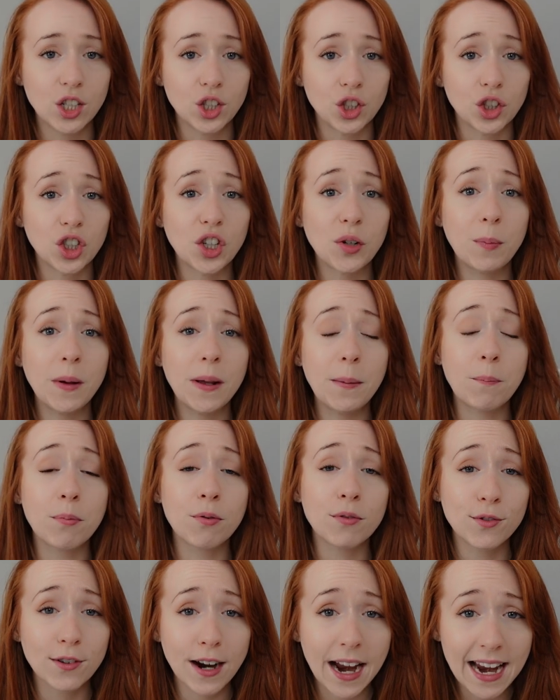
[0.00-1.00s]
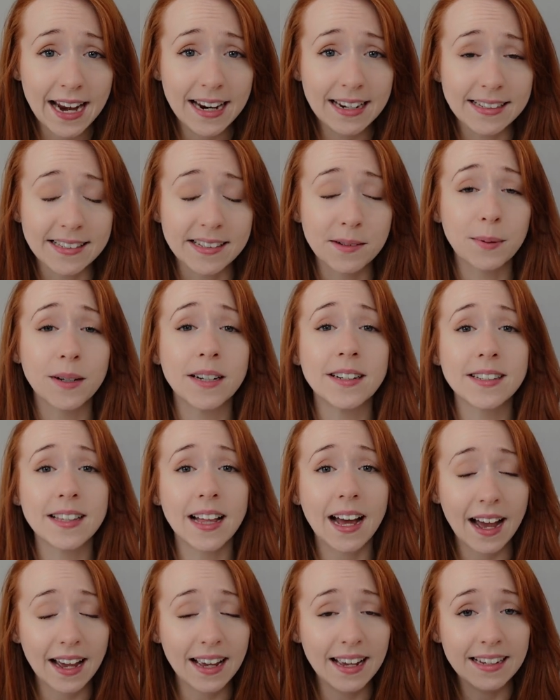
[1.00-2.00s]
should be praised, because
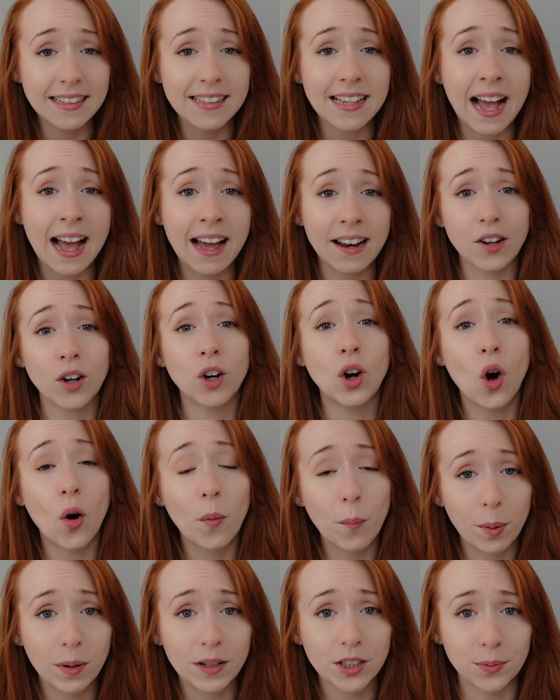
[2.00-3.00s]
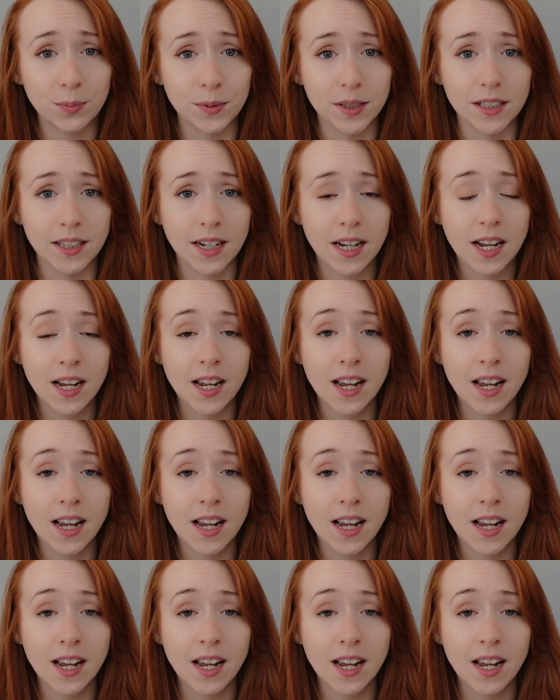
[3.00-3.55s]
that is an accomplishment.